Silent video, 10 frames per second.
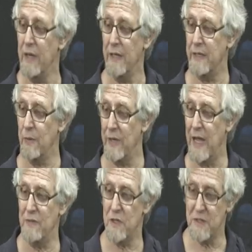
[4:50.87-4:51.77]
And then we
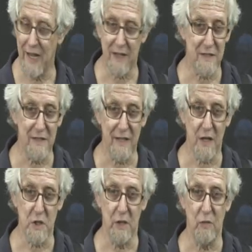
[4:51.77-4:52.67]
have your text
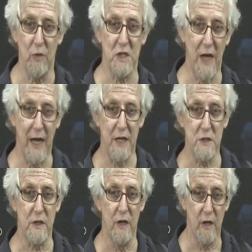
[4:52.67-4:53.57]
section, which
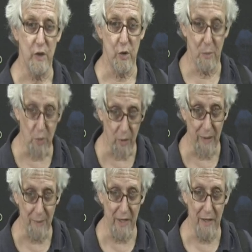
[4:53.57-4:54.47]
has your
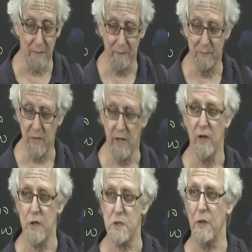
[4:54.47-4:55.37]
program in it.
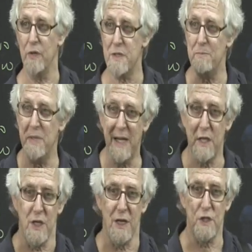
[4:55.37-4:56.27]
So this
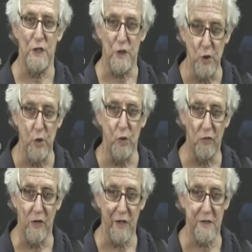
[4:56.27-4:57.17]
BSS is new
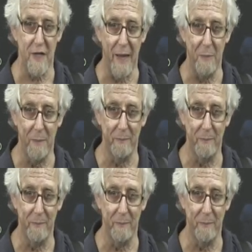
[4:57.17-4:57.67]
for this lab.